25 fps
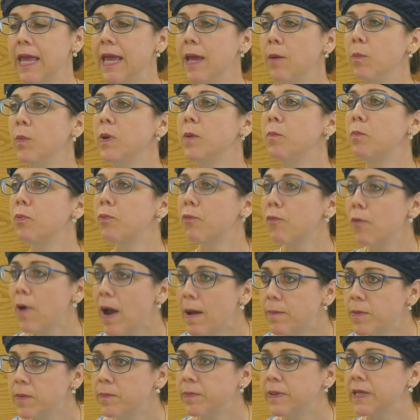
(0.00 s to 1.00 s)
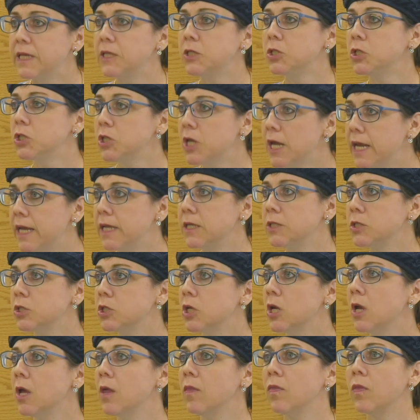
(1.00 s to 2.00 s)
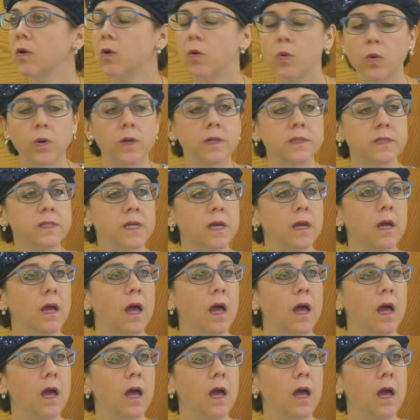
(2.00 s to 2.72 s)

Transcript: It would probably change the course